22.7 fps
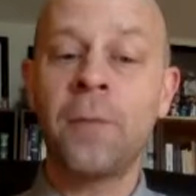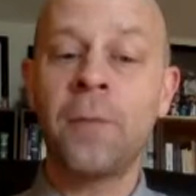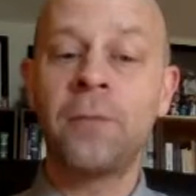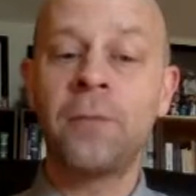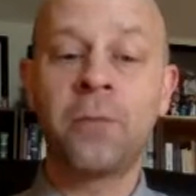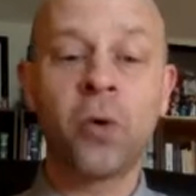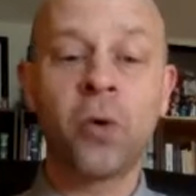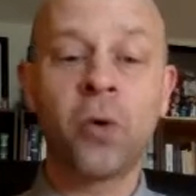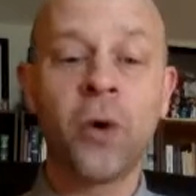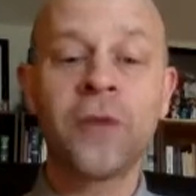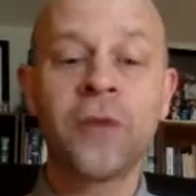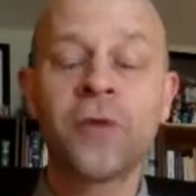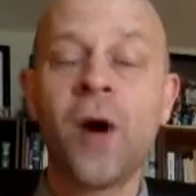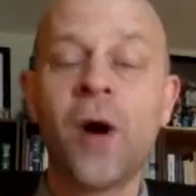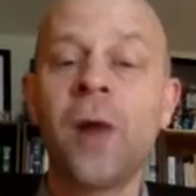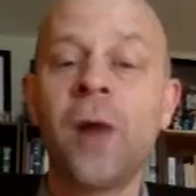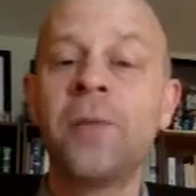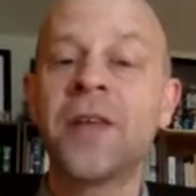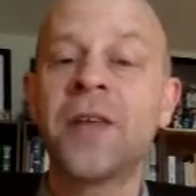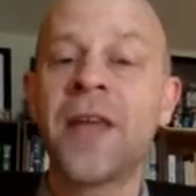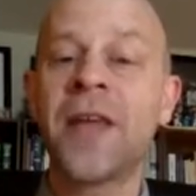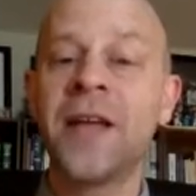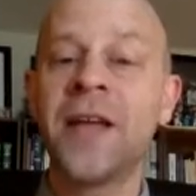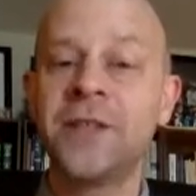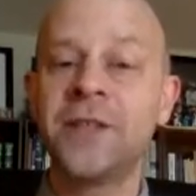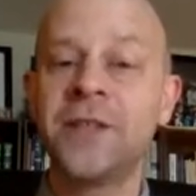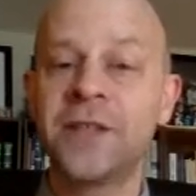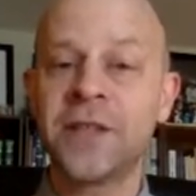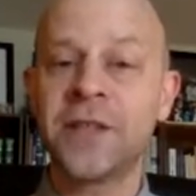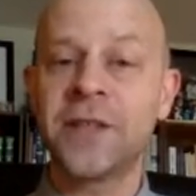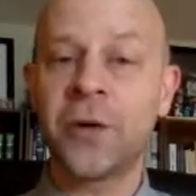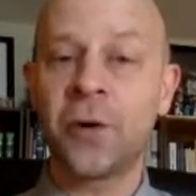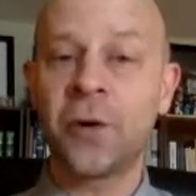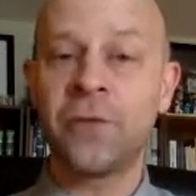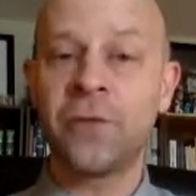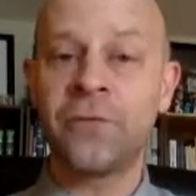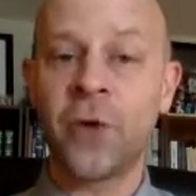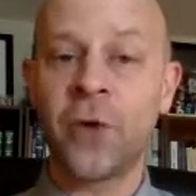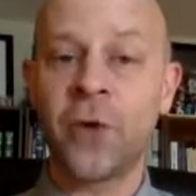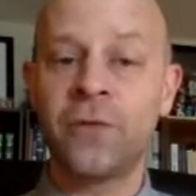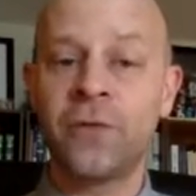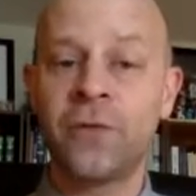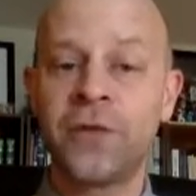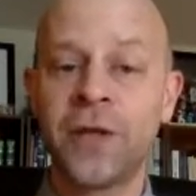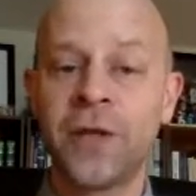parental obligations that are
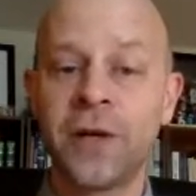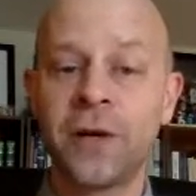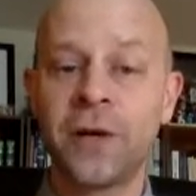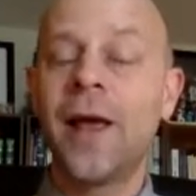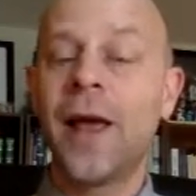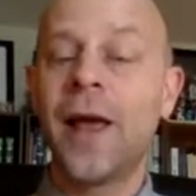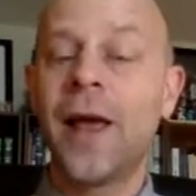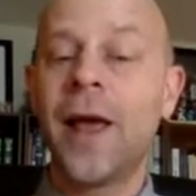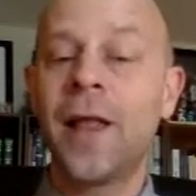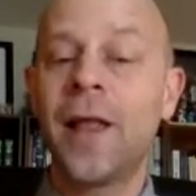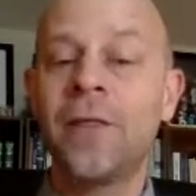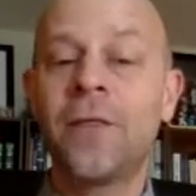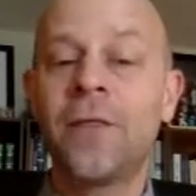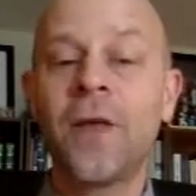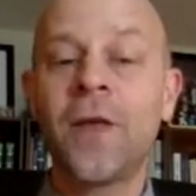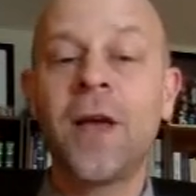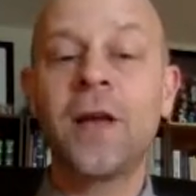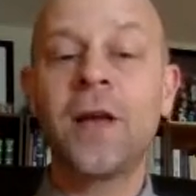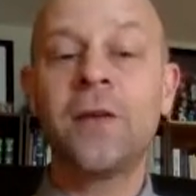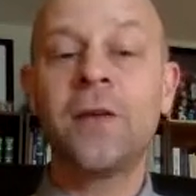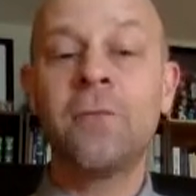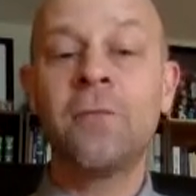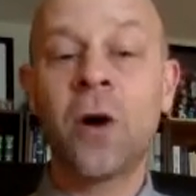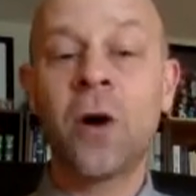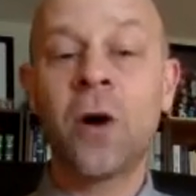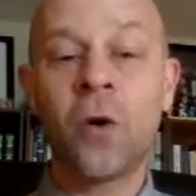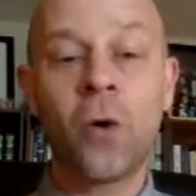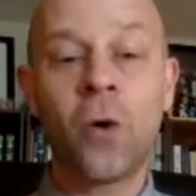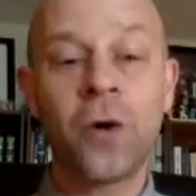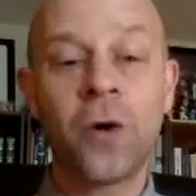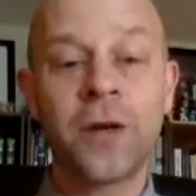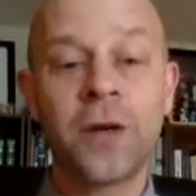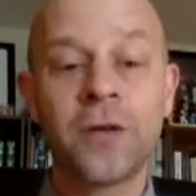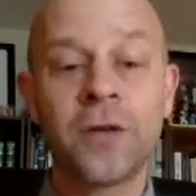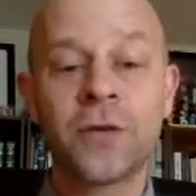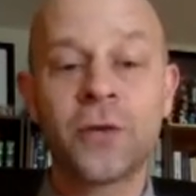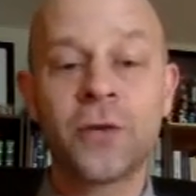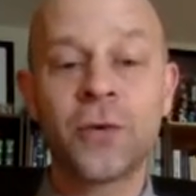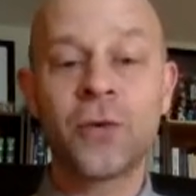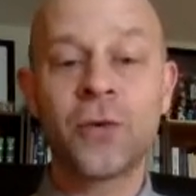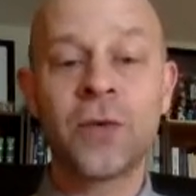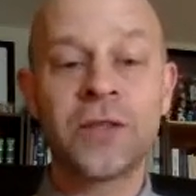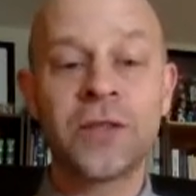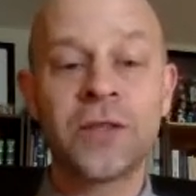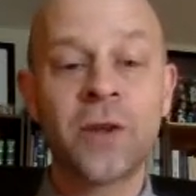involved here. And then, according
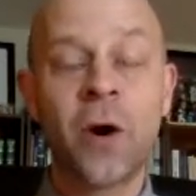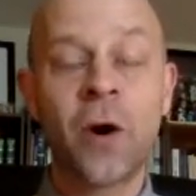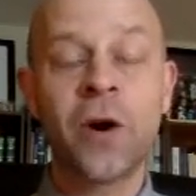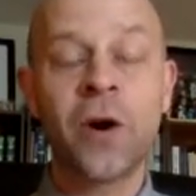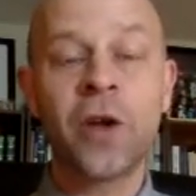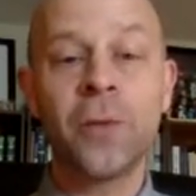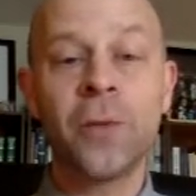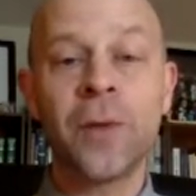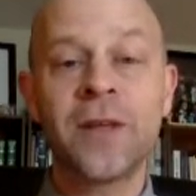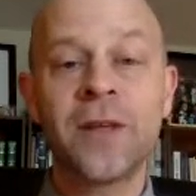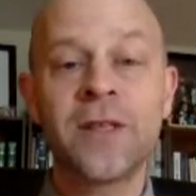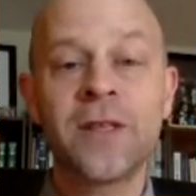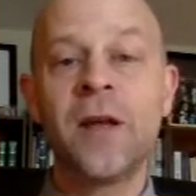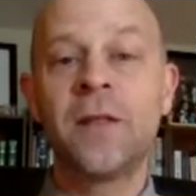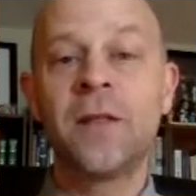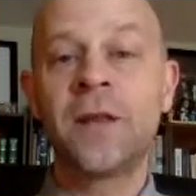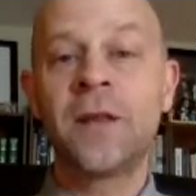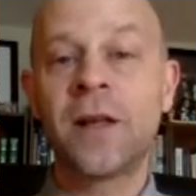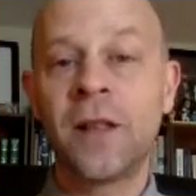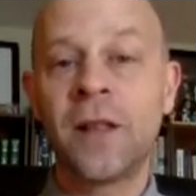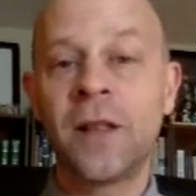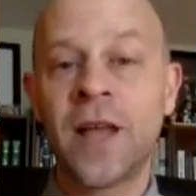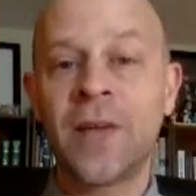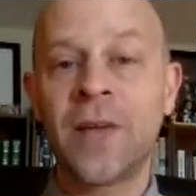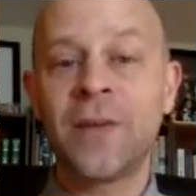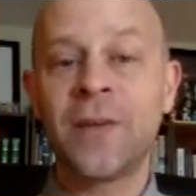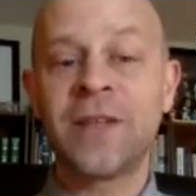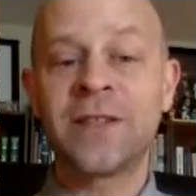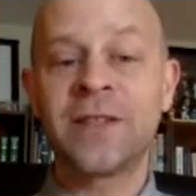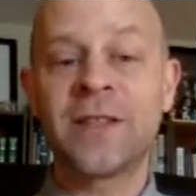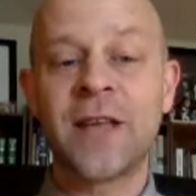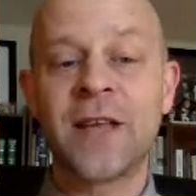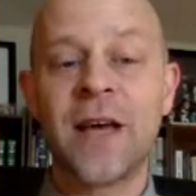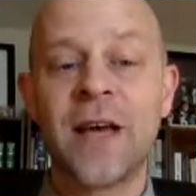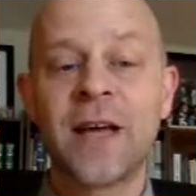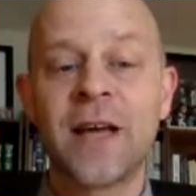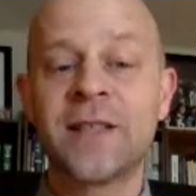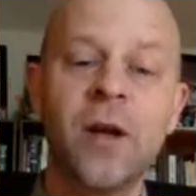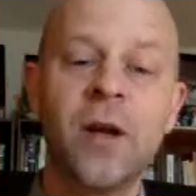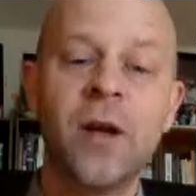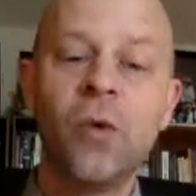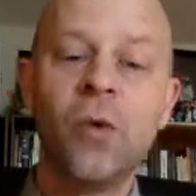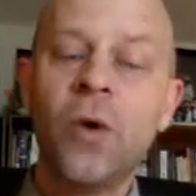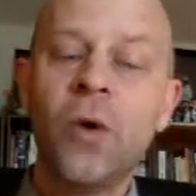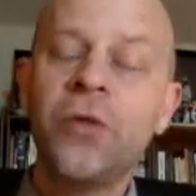to this argument, the claim is that,
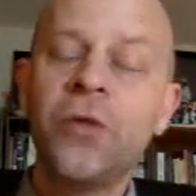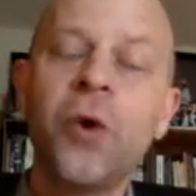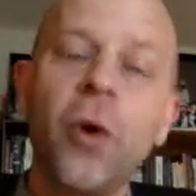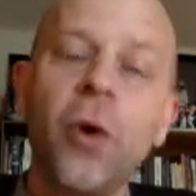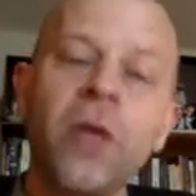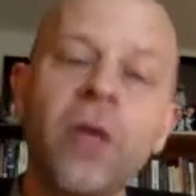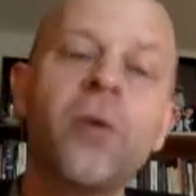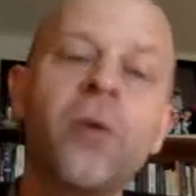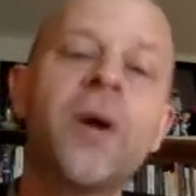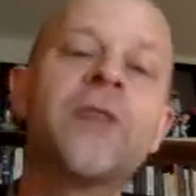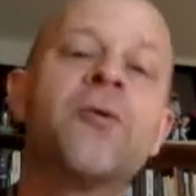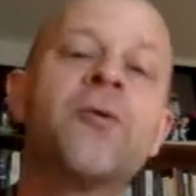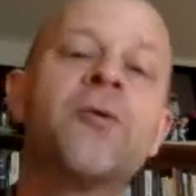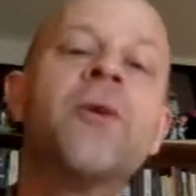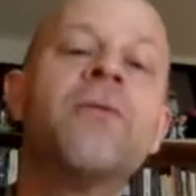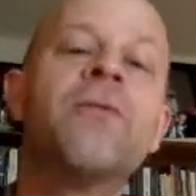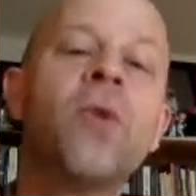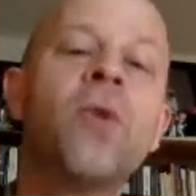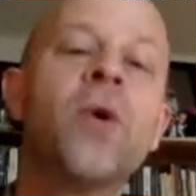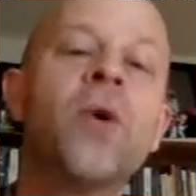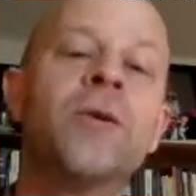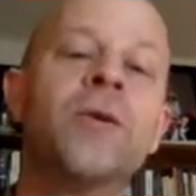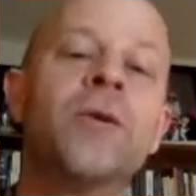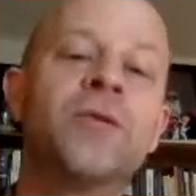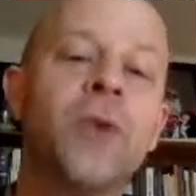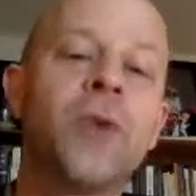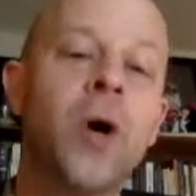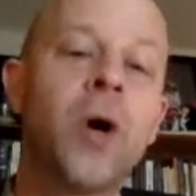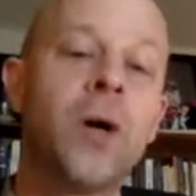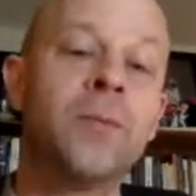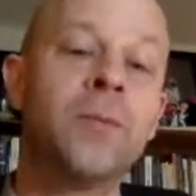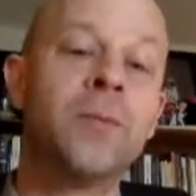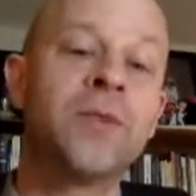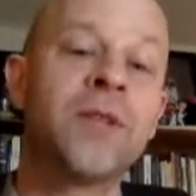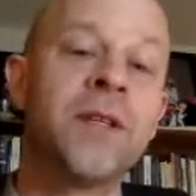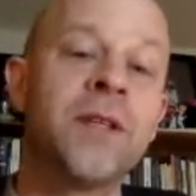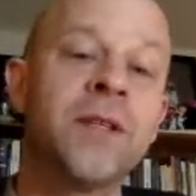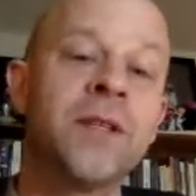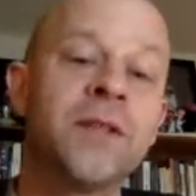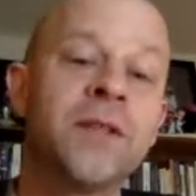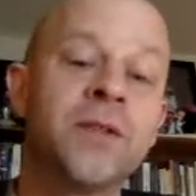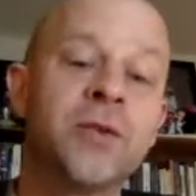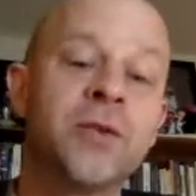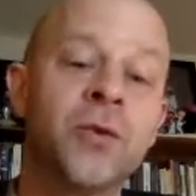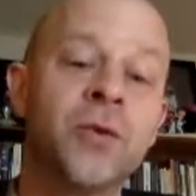well, the only way to avoid those harms
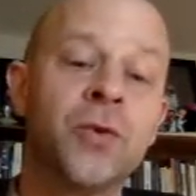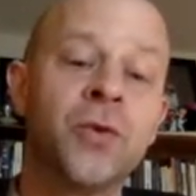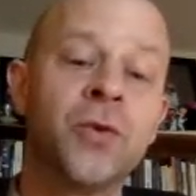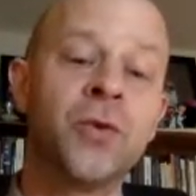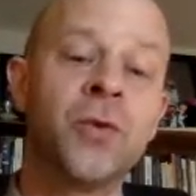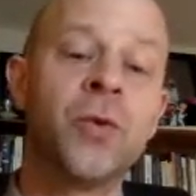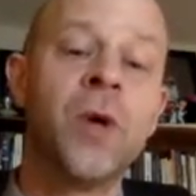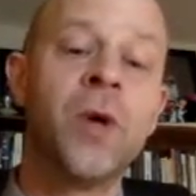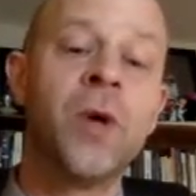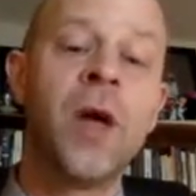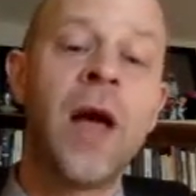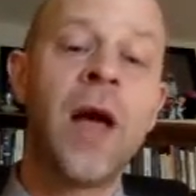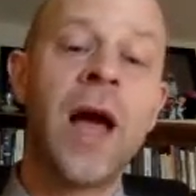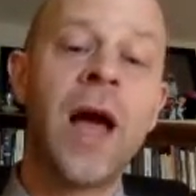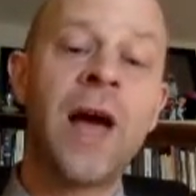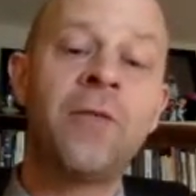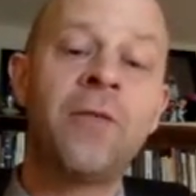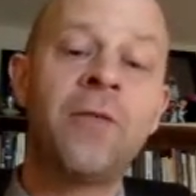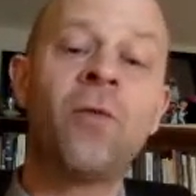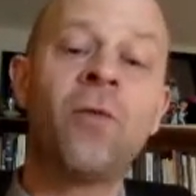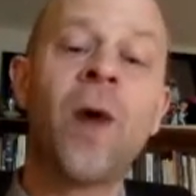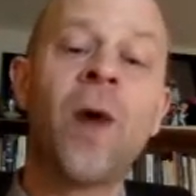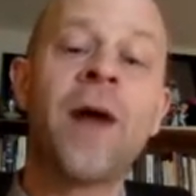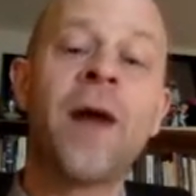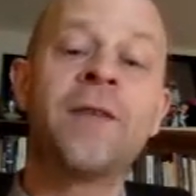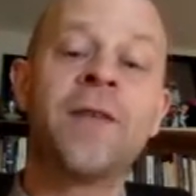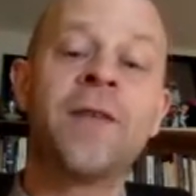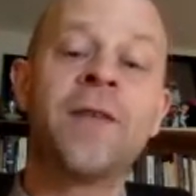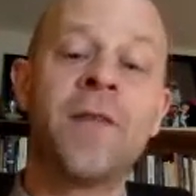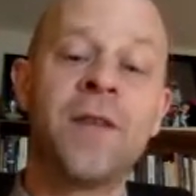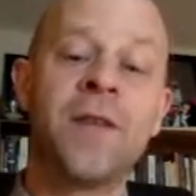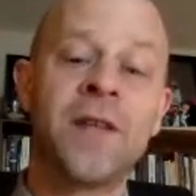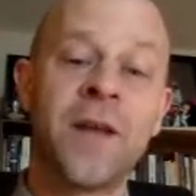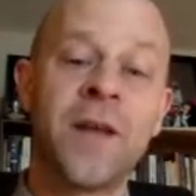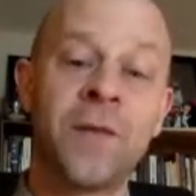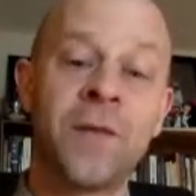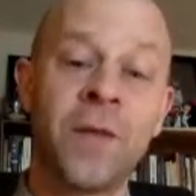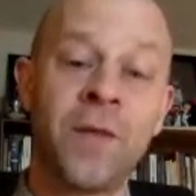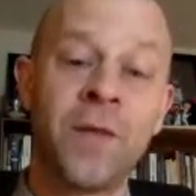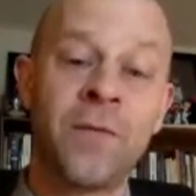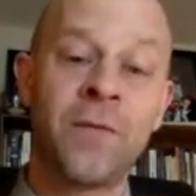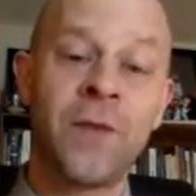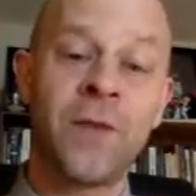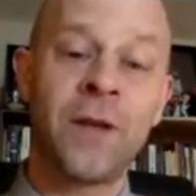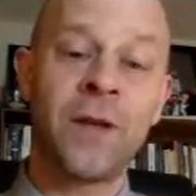is to have a right to the death of
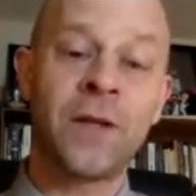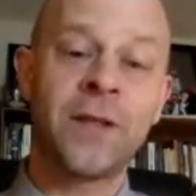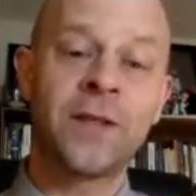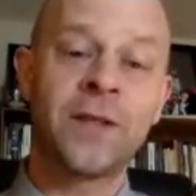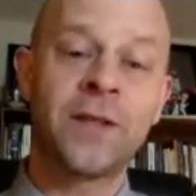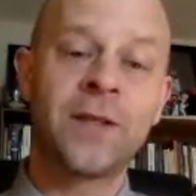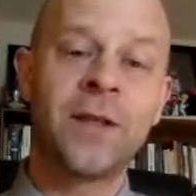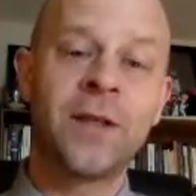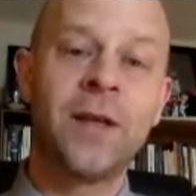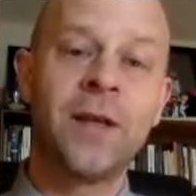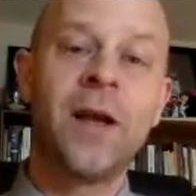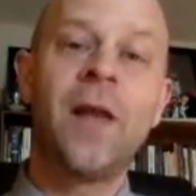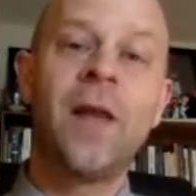the fetus.